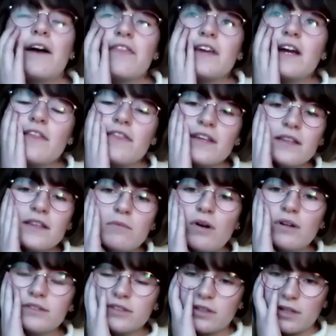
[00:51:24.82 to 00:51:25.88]
I think I think the
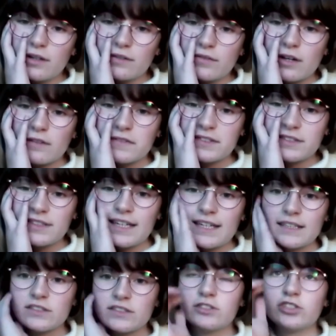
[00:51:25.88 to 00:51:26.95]
model of, of
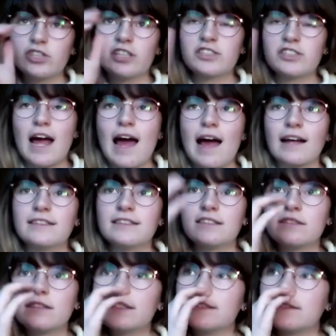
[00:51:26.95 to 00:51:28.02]
see, judge, act
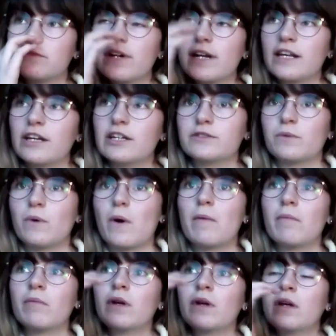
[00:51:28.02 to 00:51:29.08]
is, is a really good
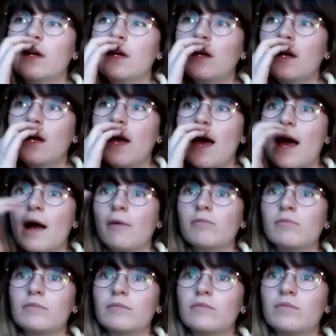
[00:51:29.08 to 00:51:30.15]
one
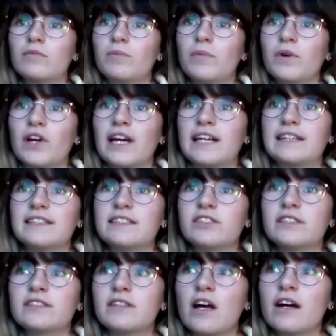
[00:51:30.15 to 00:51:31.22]
um, because it
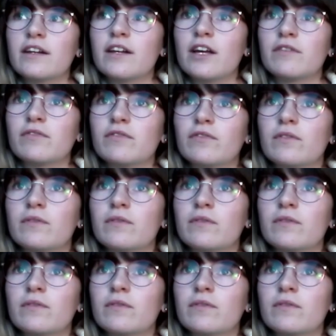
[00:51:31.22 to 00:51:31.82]
just kind of